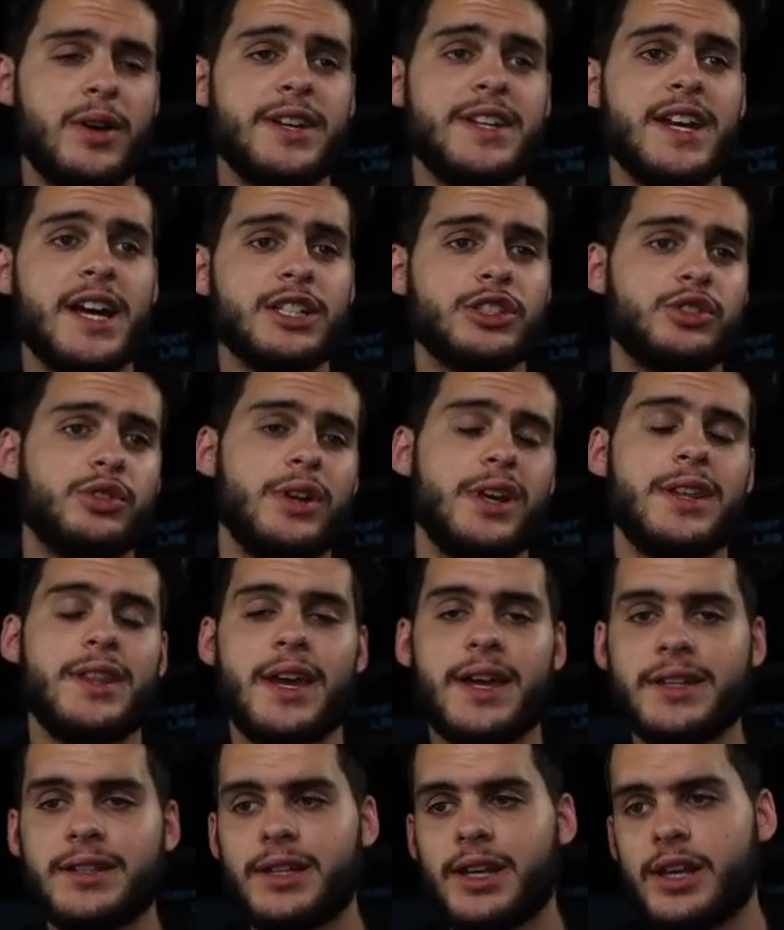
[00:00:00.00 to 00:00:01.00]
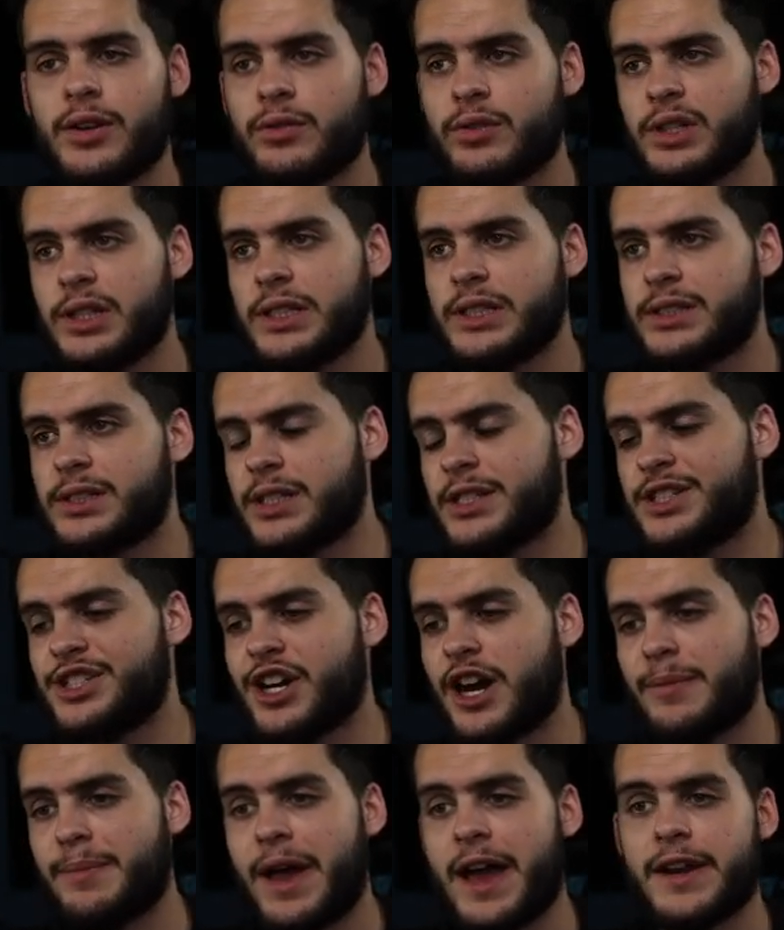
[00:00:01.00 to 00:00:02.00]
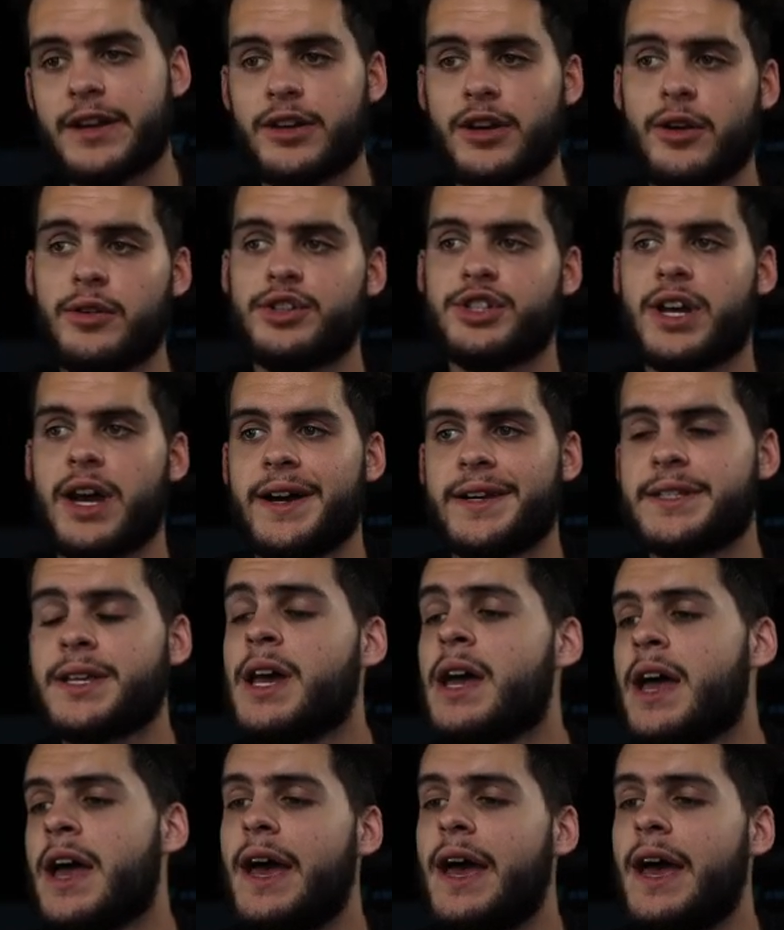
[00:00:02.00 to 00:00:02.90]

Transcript: and yesterday they did release the John Madden Coach, guys.